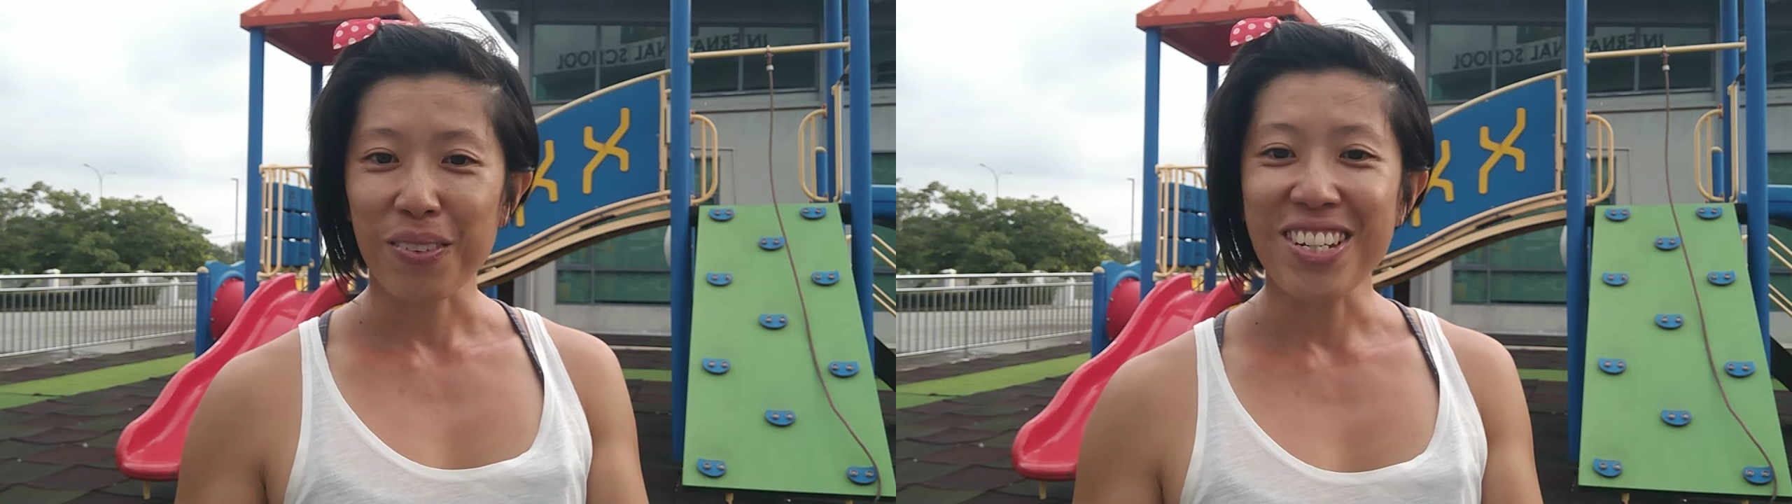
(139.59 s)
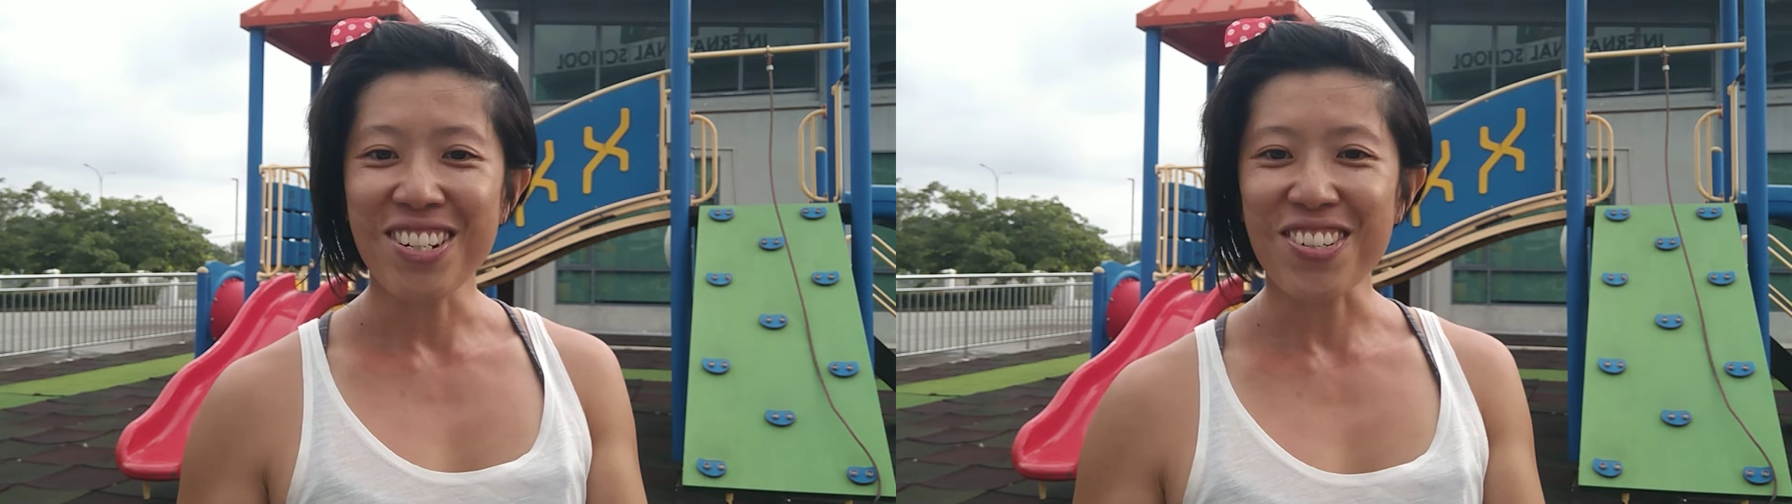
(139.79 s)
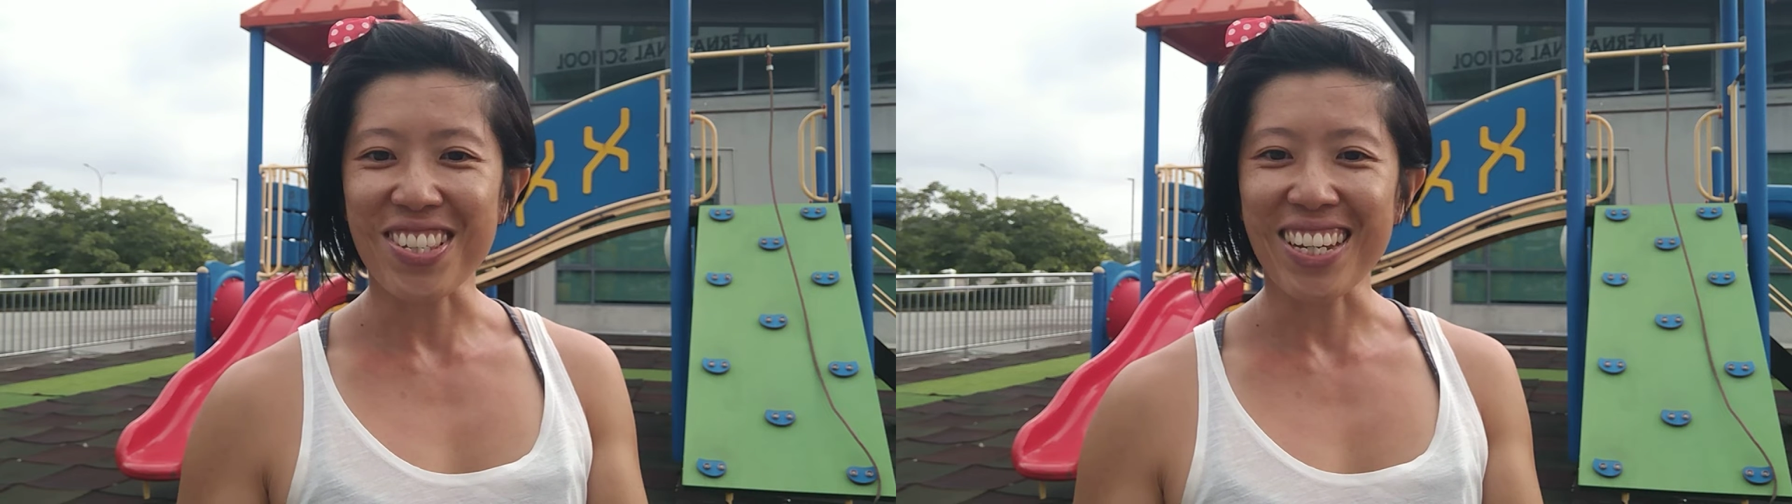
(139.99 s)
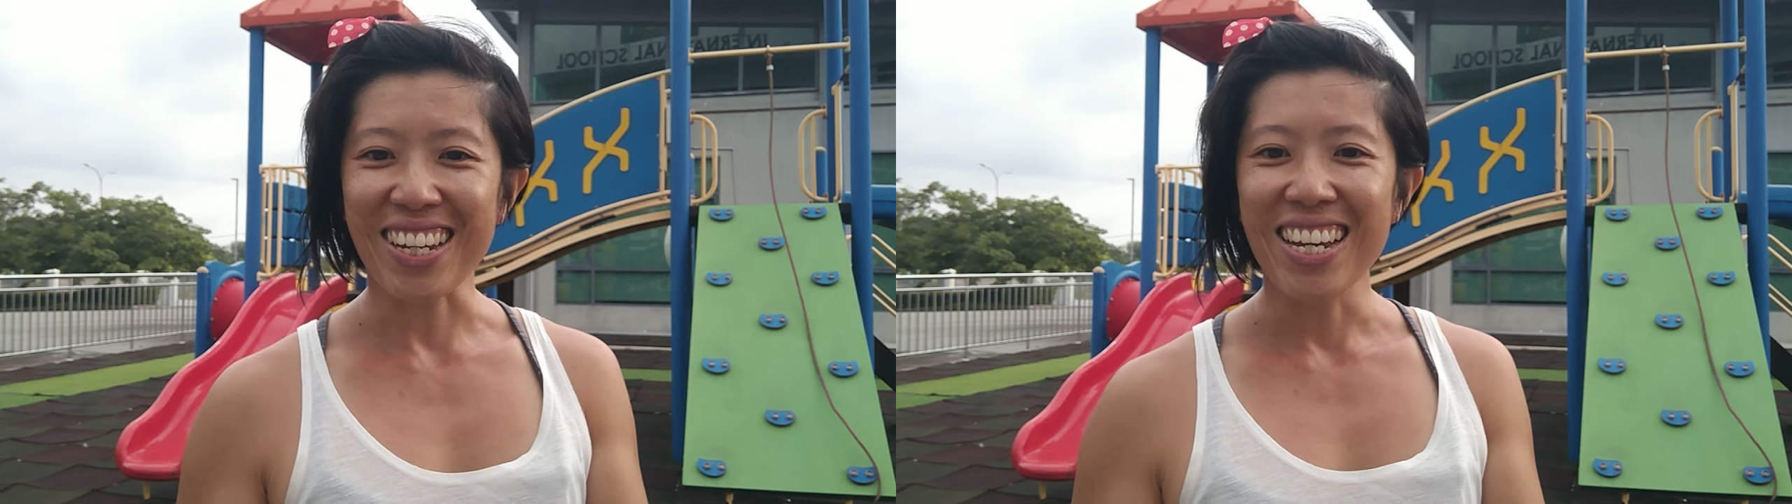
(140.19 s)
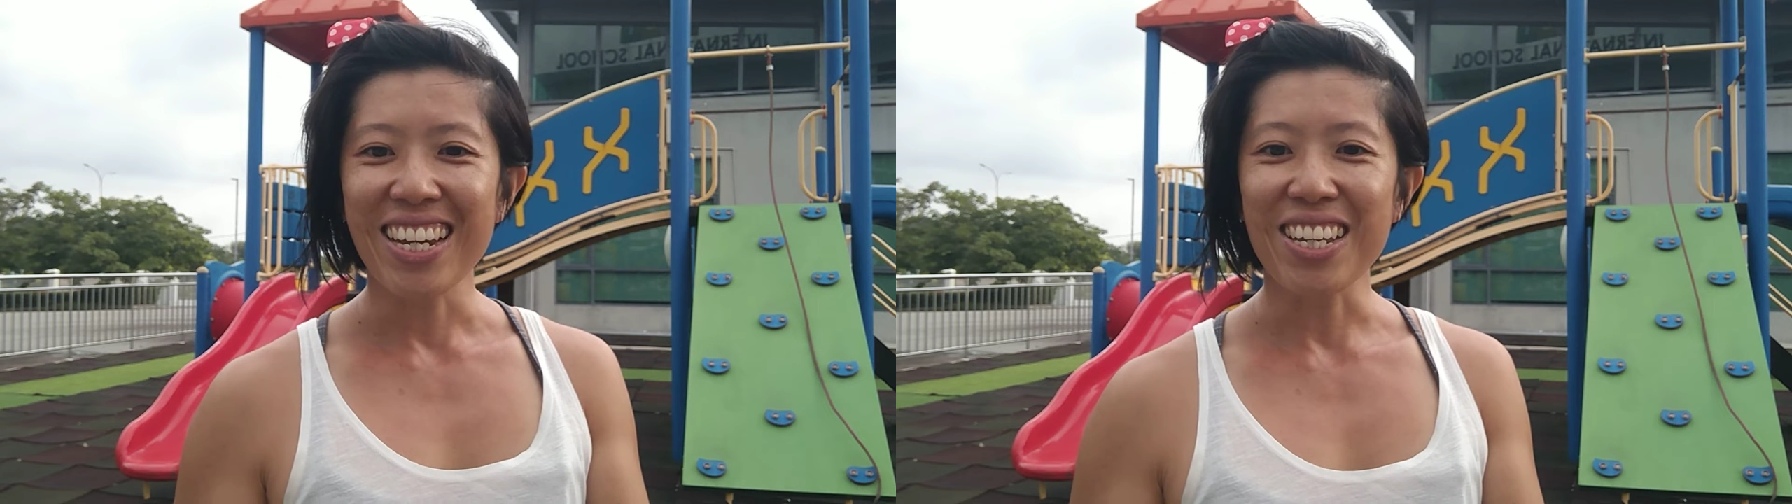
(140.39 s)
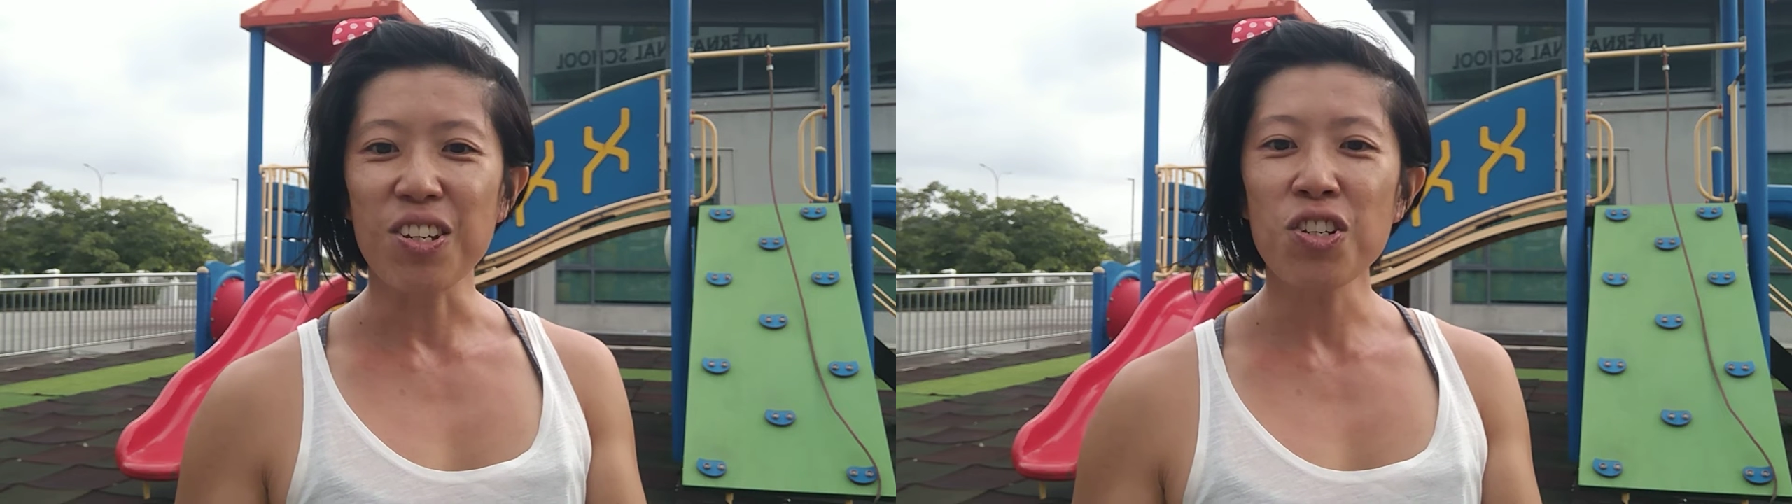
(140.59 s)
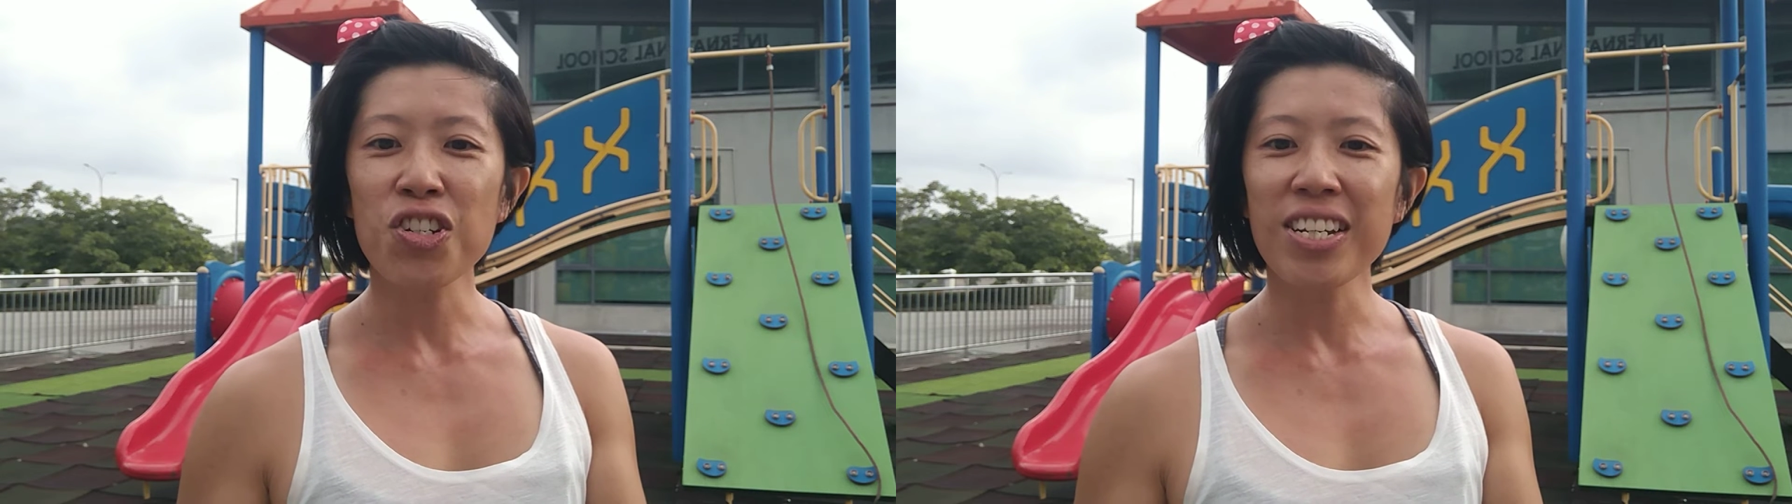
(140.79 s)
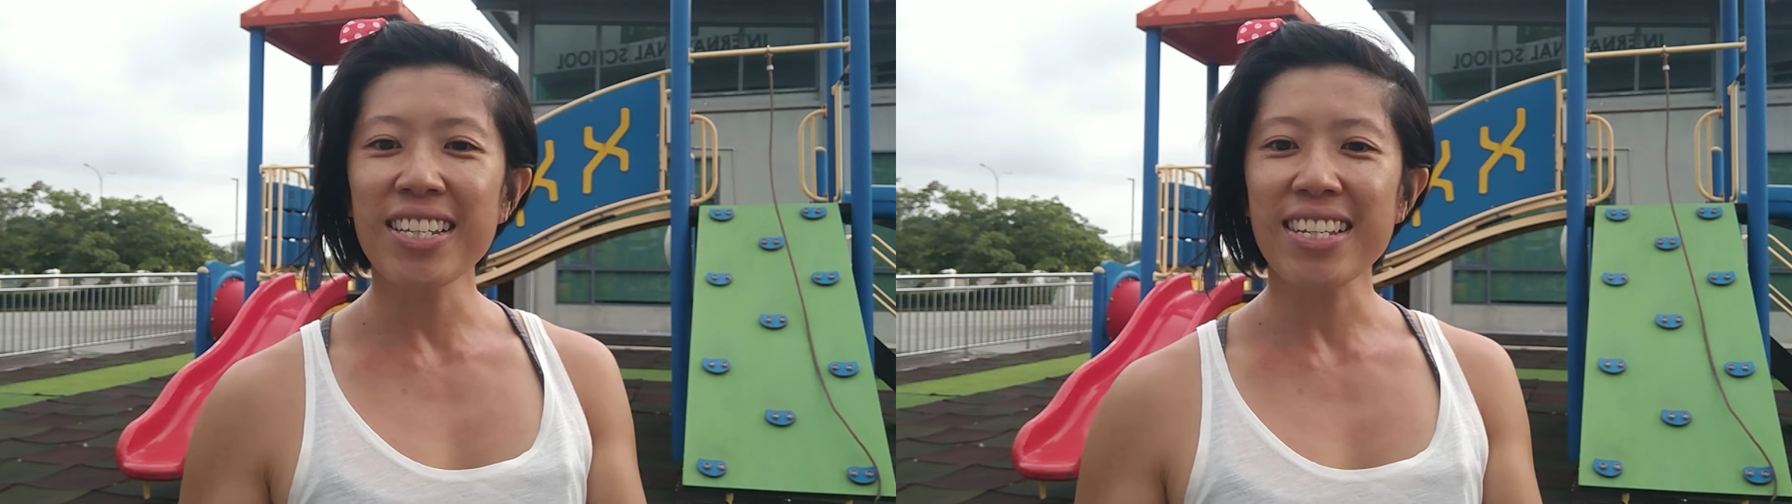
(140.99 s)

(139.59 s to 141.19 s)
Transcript: Interesting. It usually